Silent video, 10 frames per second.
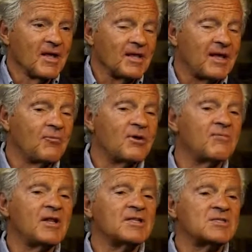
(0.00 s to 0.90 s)
They were
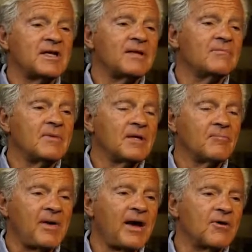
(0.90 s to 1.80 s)
even in the same
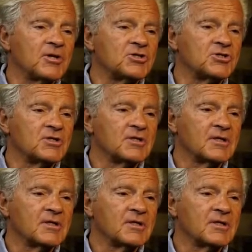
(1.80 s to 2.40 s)
parish,